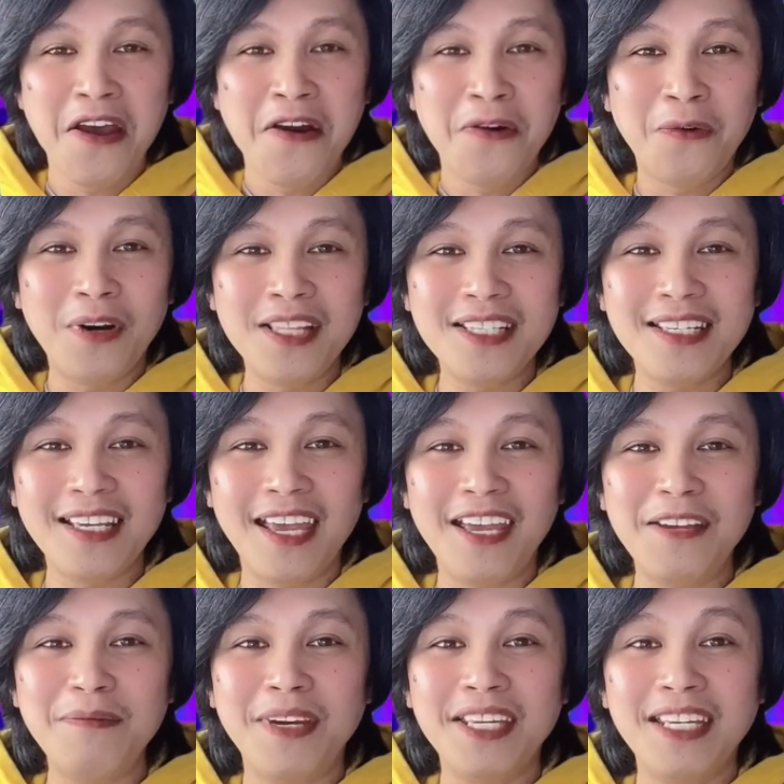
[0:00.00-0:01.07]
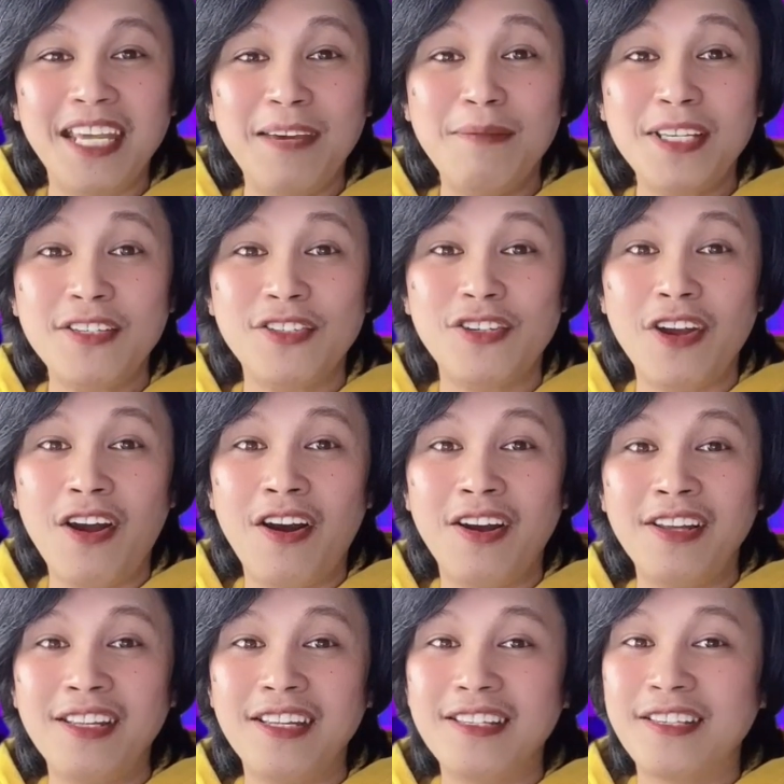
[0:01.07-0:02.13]
Once again, my name is
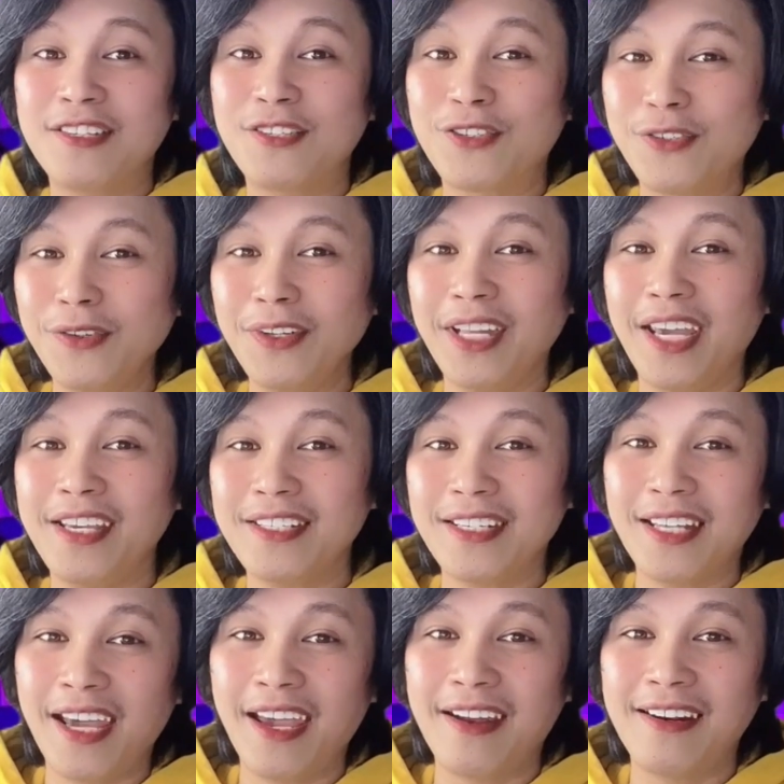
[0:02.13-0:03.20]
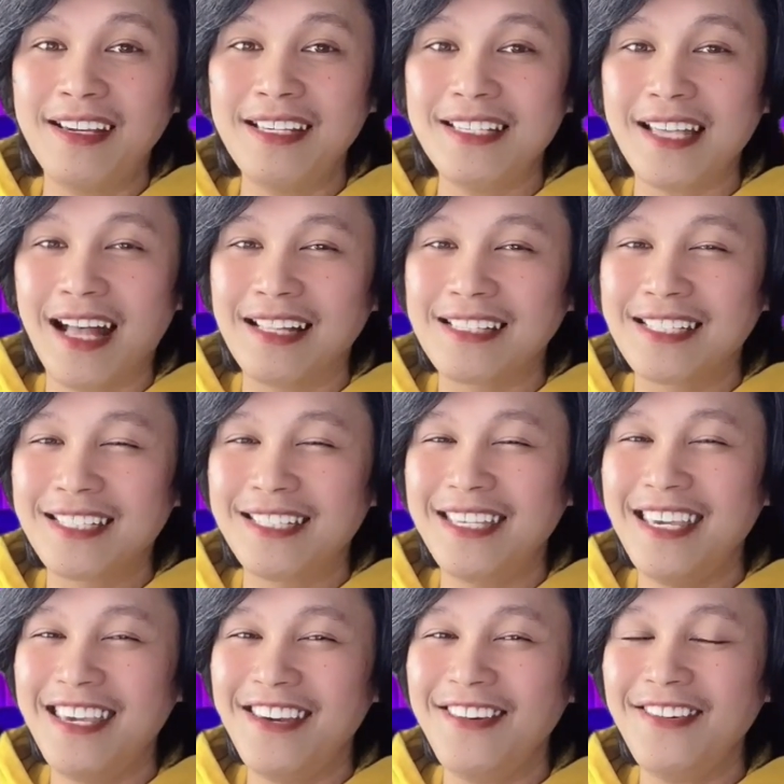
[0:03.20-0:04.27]
John. This is Truly Asia Diaries. I'll
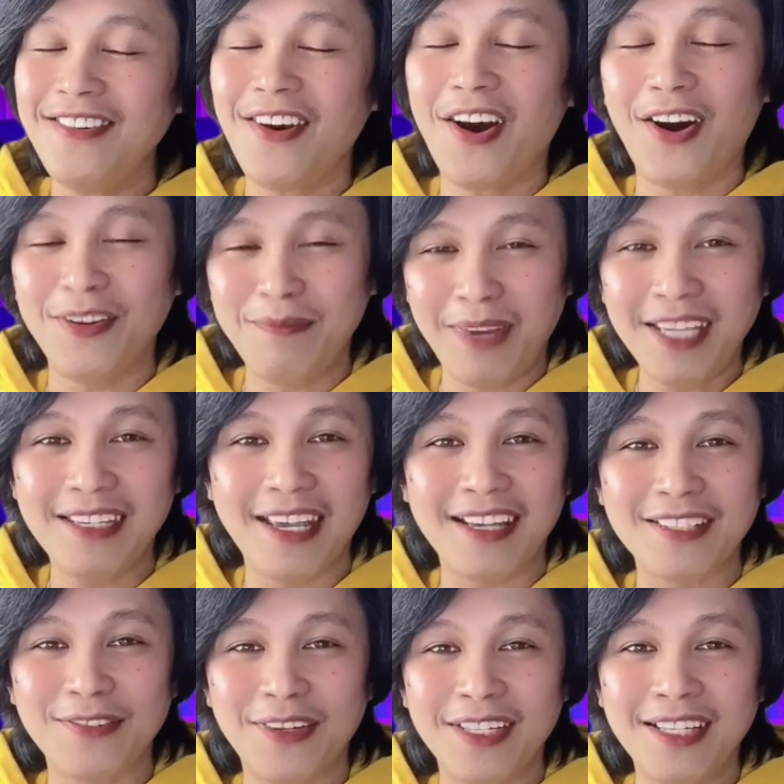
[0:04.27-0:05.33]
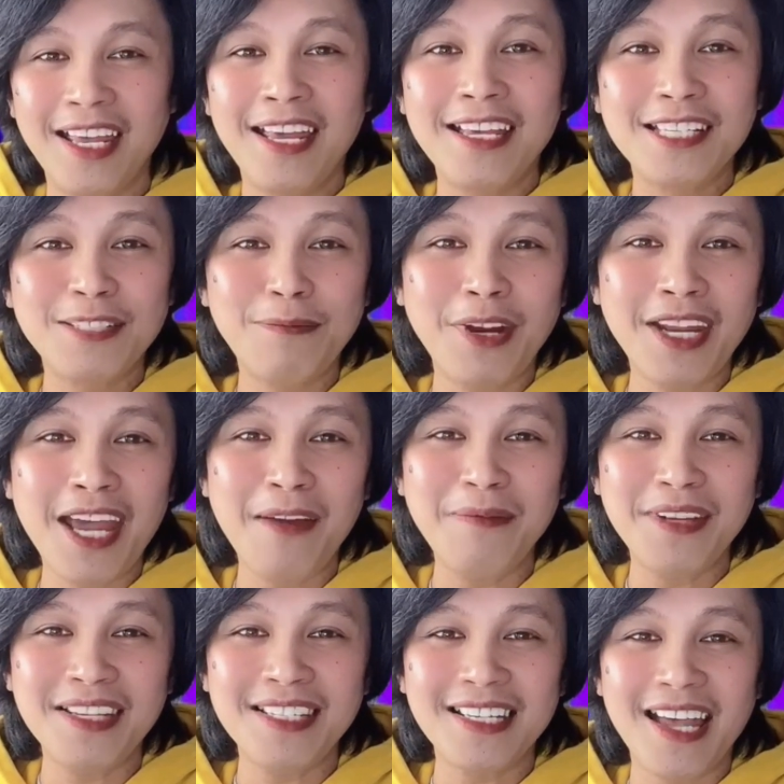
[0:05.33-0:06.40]
see you on my next one. Spread
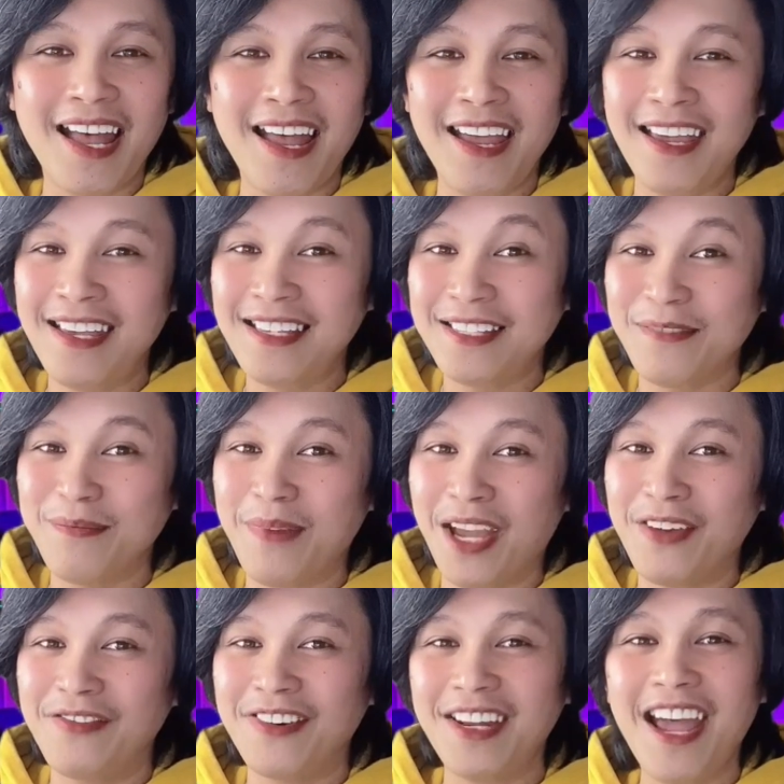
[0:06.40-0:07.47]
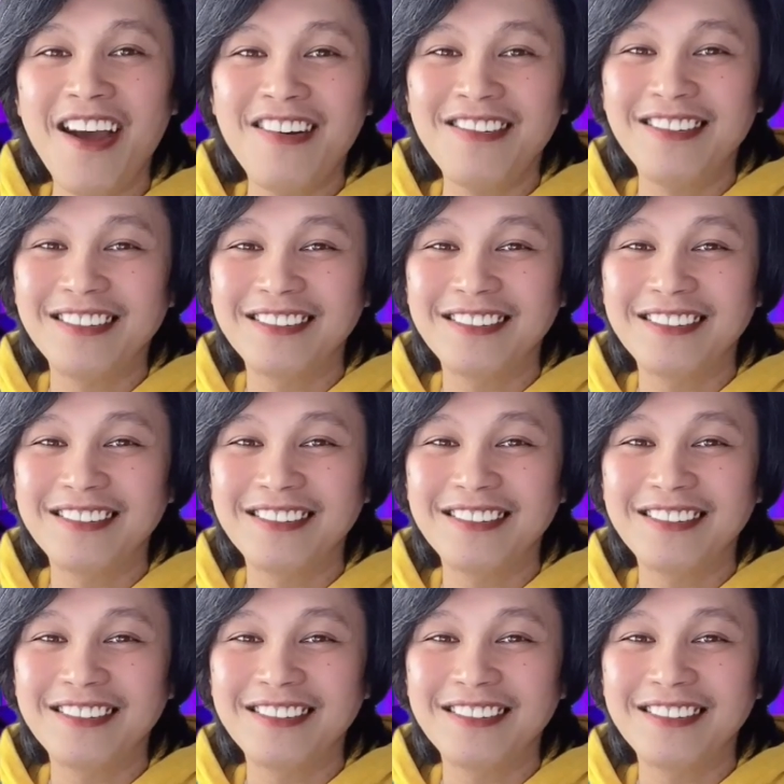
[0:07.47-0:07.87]
happiness, guys. Bye for now.